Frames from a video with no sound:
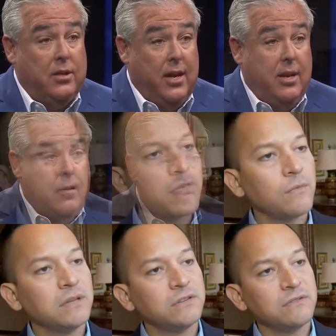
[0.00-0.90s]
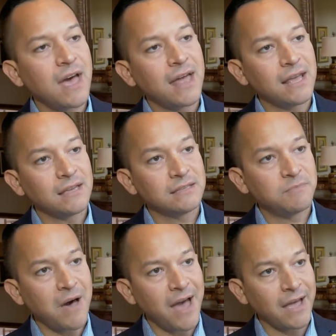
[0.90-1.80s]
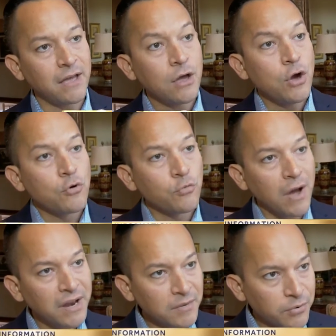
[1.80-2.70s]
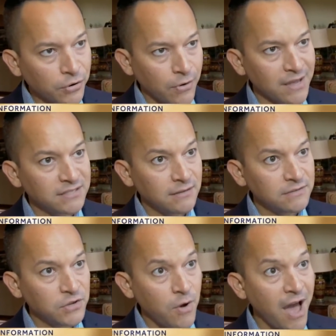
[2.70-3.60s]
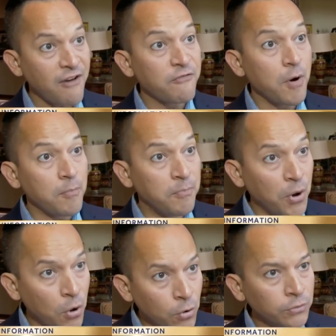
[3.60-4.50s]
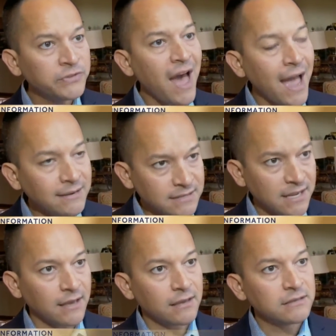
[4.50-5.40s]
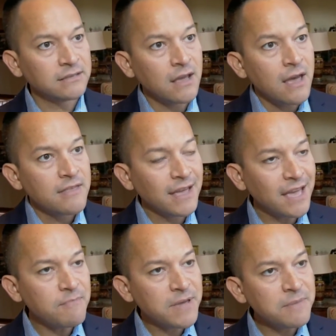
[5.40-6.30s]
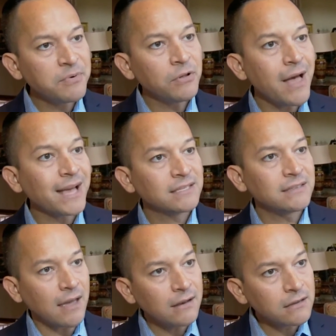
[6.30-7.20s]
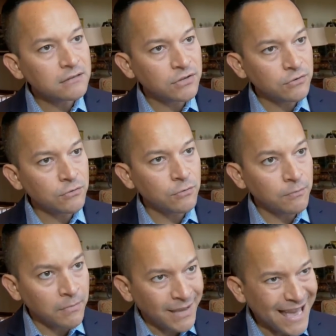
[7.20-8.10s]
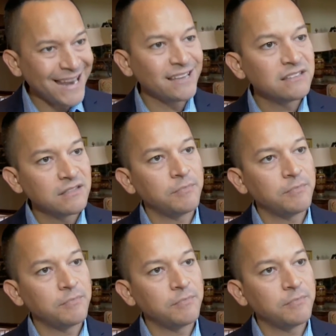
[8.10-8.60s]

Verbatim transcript: The way that we do that is by running progressives who have bold ideas that get people excited to get into the